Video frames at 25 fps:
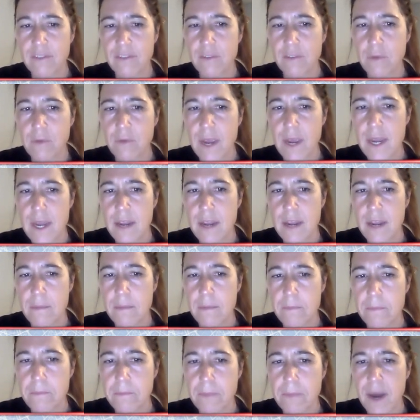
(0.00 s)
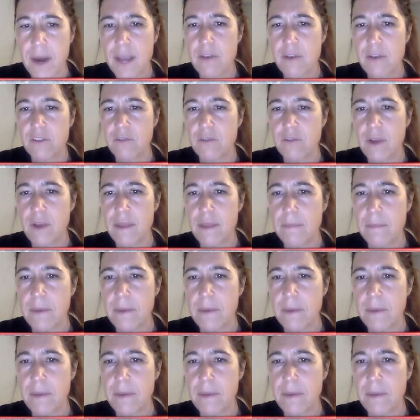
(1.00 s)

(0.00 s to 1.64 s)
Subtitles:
So right here, body goes around the